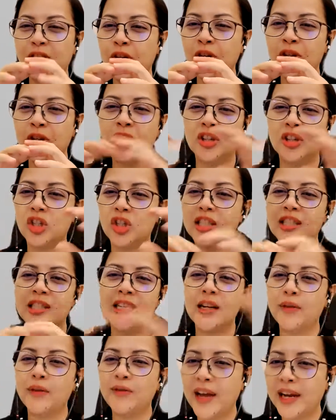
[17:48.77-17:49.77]
you're just
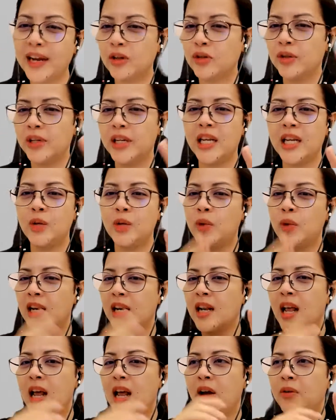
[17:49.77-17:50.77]
in a factory
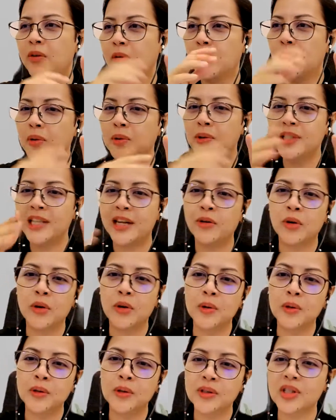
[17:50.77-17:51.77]
with rows and
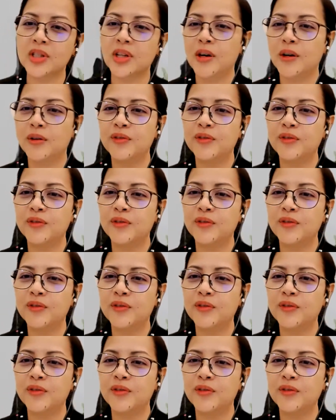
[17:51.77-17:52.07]
rows of